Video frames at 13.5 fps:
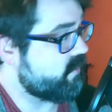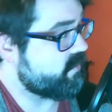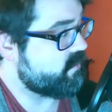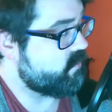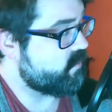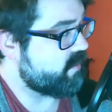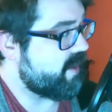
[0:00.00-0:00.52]

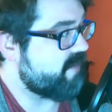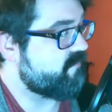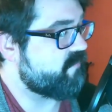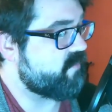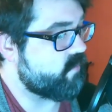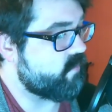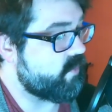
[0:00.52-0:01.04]
new life
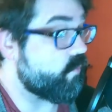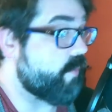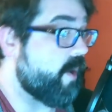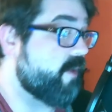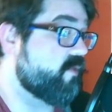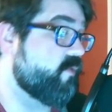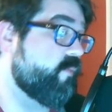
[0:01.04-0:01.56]
into it, new
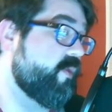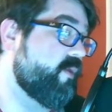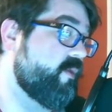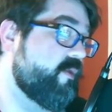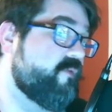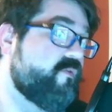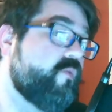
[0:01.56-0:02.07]

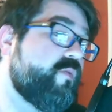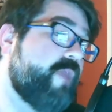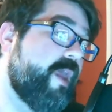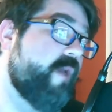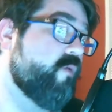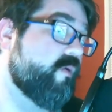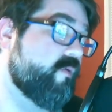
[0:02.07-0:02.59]
possibilities, new
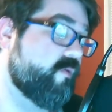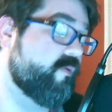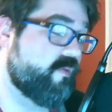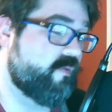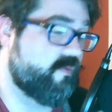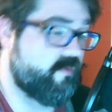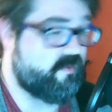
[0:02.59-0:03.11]

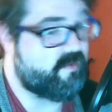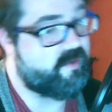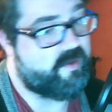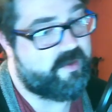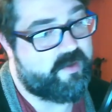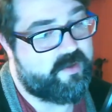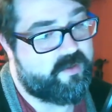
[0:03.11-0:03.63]
terrors.
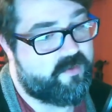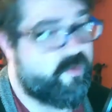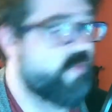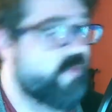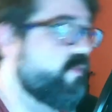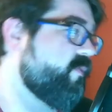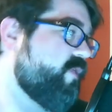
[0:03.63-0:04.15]

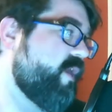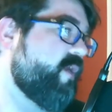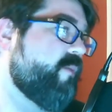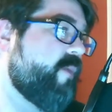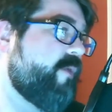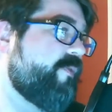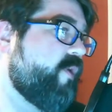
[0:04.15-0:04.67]
Made them think
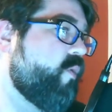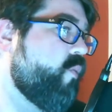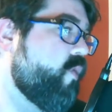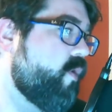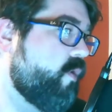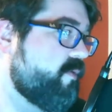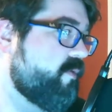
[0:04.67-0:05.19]
about their
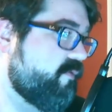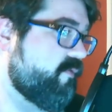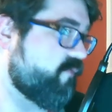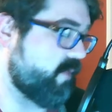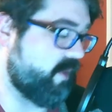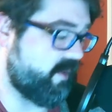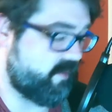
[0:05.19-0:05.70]
world differently.